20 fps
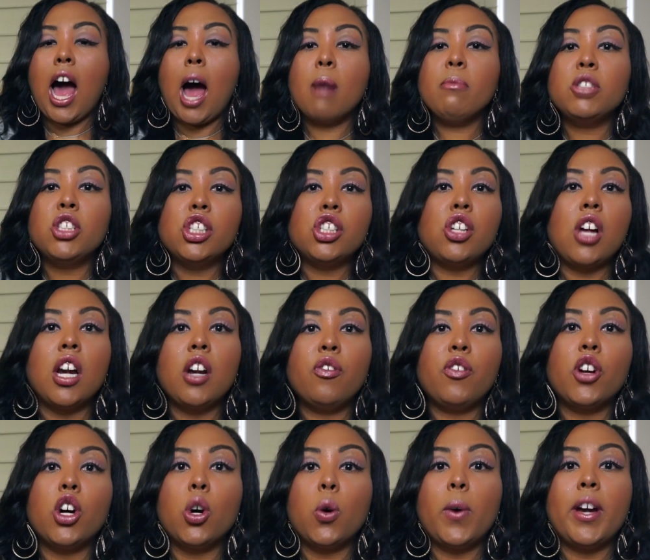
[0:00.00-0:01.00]
I'm just trying
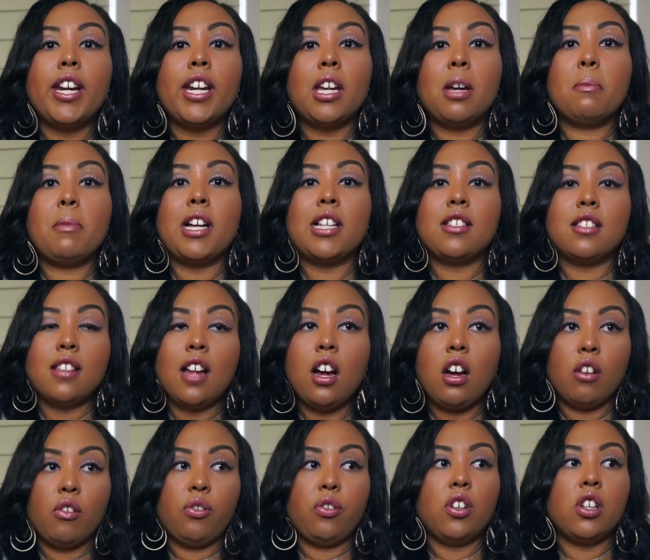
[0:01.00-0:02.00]
to figure a way to get my
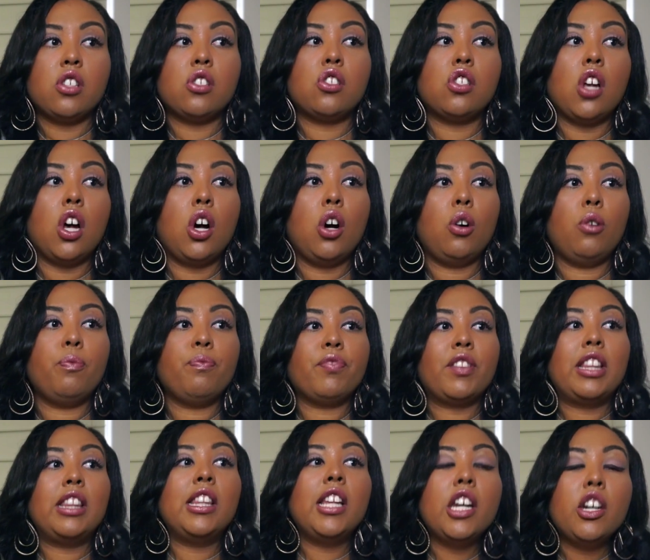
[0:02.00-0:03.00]
stuff. So
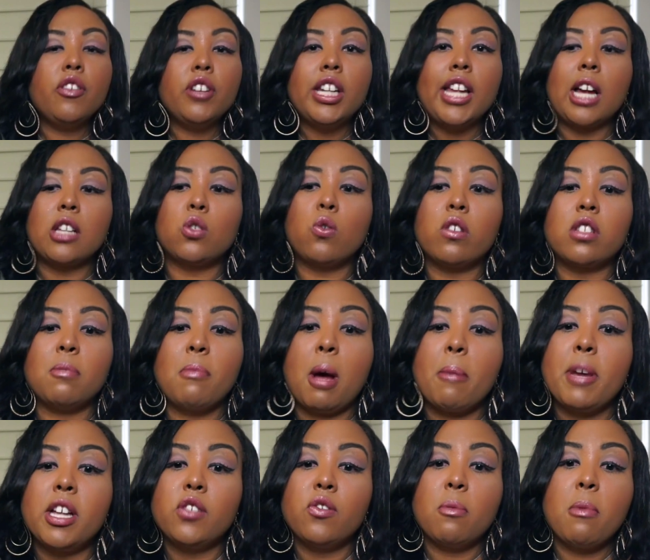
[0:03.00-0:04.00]
literally I talked to
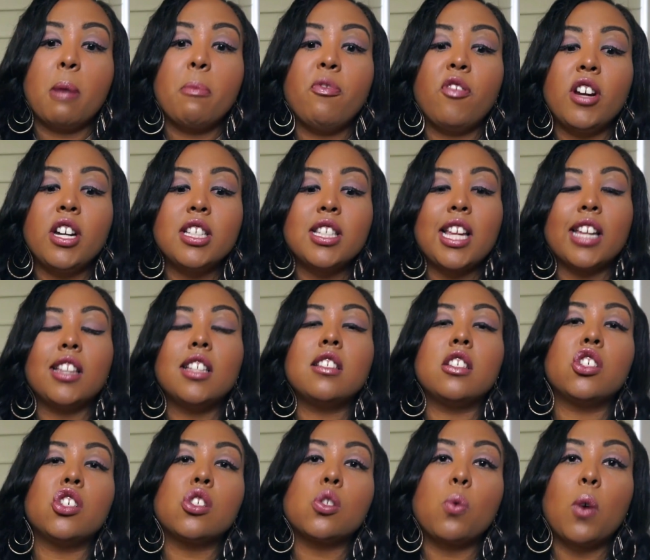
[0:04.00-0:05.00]
my best friend. My friend is like,
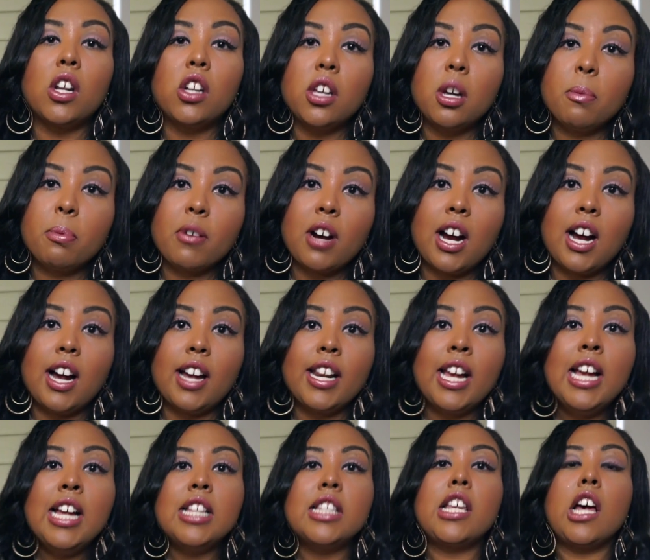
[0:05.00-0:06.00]
listen, just swallow your
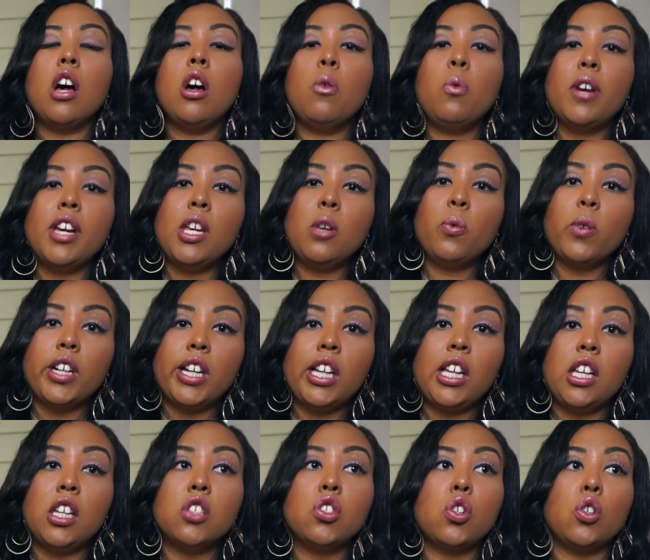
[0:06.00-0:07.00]
pride. Tell him what he want to
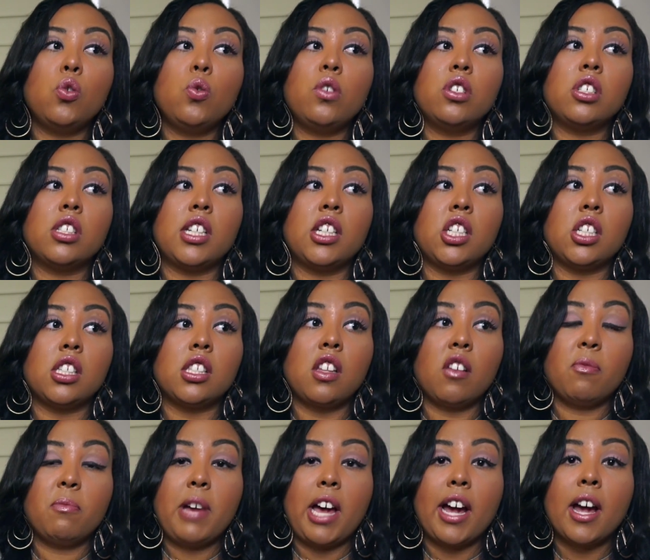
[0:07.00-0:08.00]
hear so you could just get your
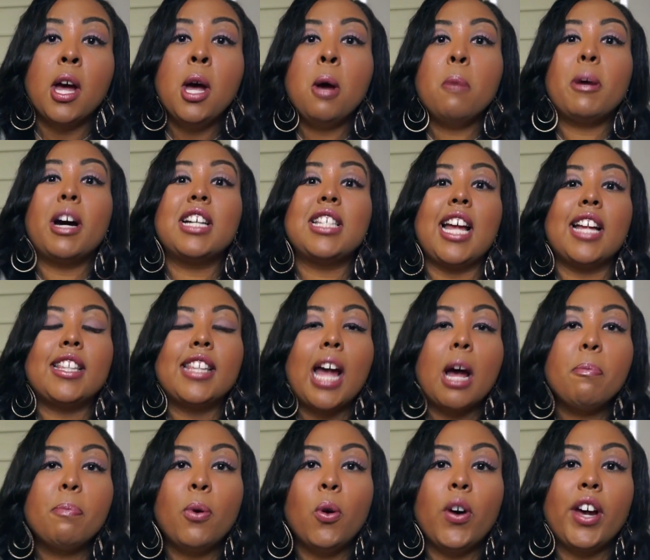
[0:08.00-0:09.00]
stuff back. Because at
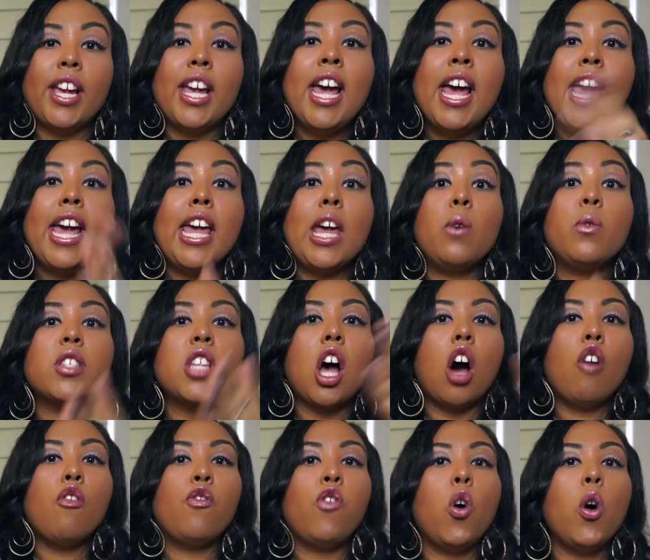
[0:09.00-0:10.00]
that point, he was
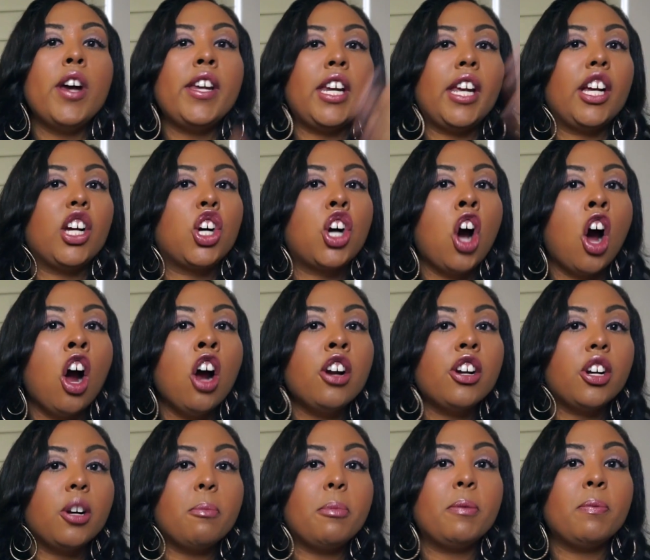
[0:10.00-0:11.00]
avoiding
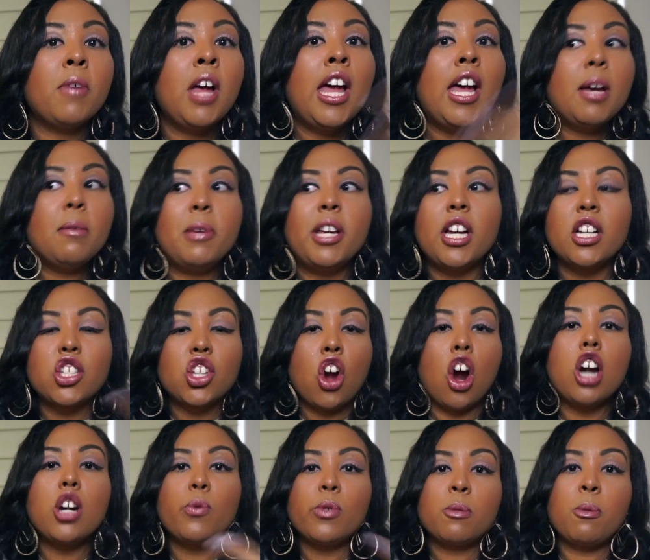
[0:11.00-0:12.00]
Carter because
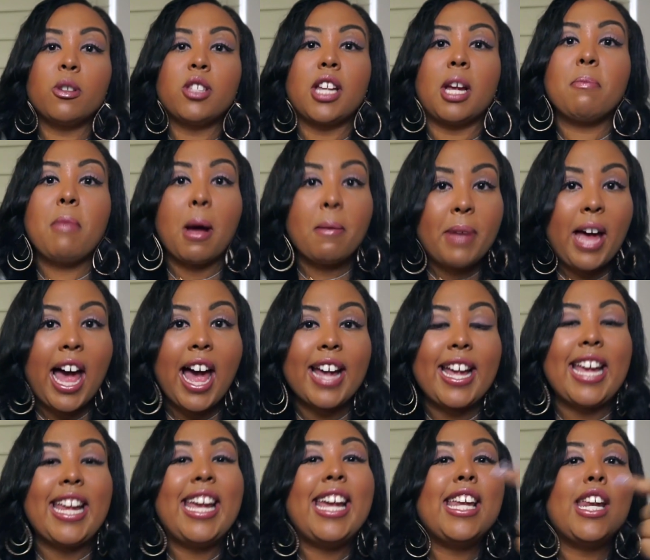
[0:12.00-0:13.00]
Carter was supposed to get my
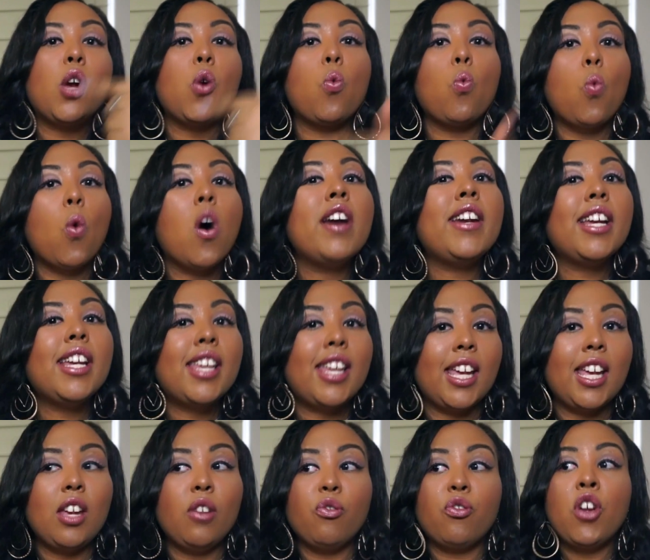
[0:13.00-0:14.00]
bag. And he didn't want to
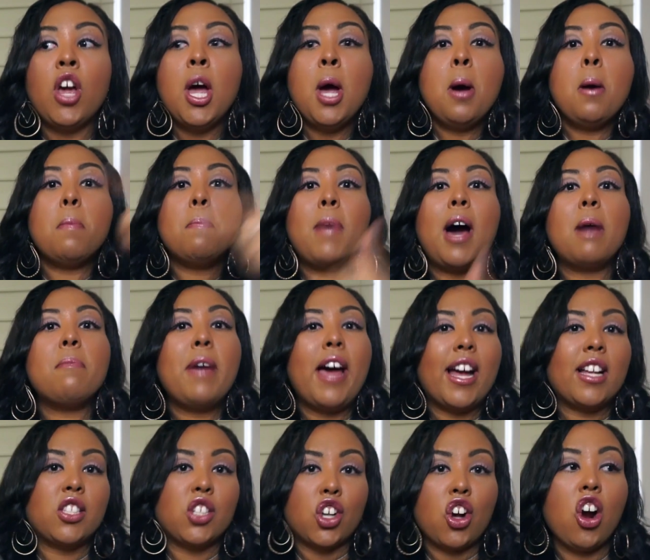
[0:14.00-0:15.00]
give my
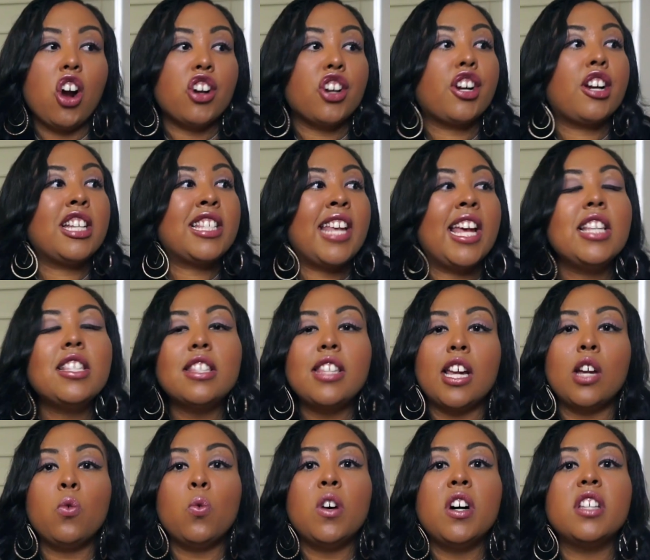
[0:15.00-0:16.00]
bag to Carter because his
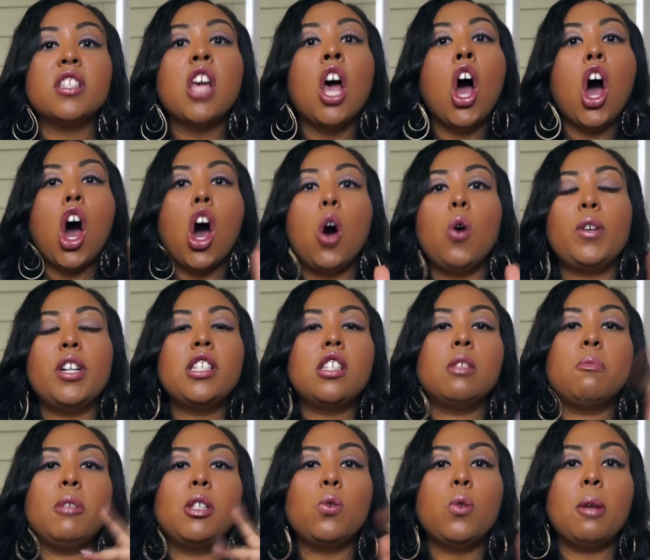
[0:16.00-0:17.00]
thing was, oh, this
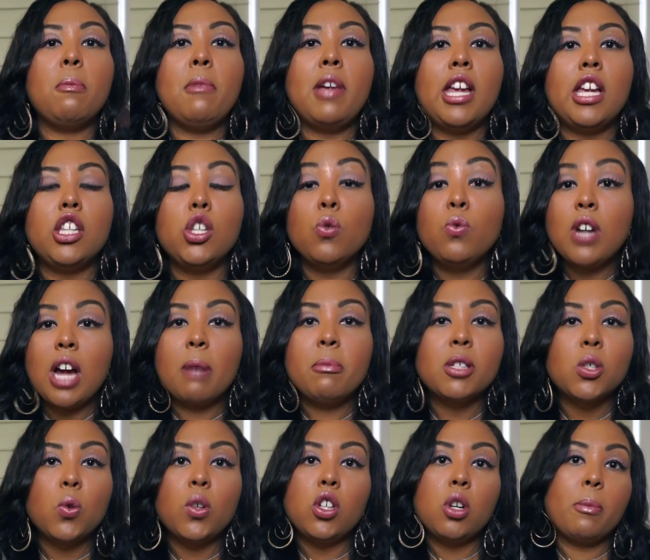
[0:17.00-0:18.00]
is between me and you, not
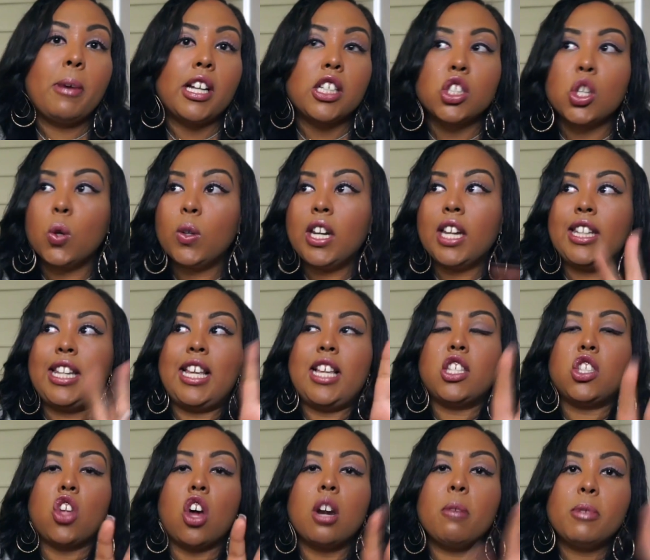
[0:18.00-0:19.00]
between nobody. So
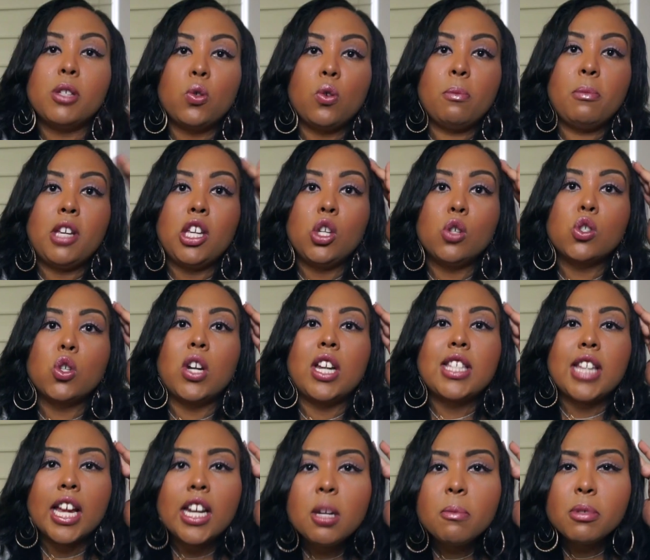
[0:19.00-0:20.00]
it started between me and you, so
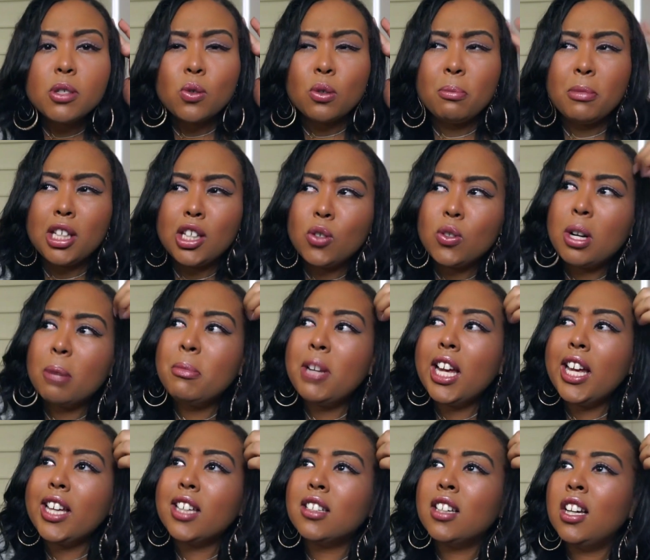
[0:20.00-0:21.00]
let's end it between me and you. And I'm
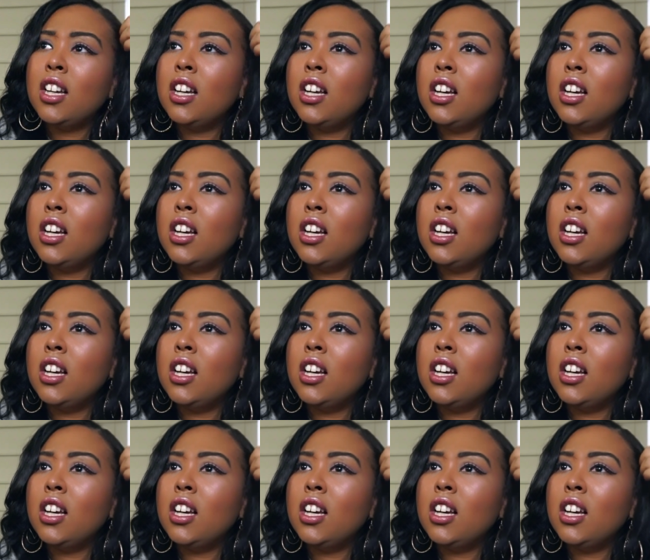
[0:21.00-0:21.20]
like,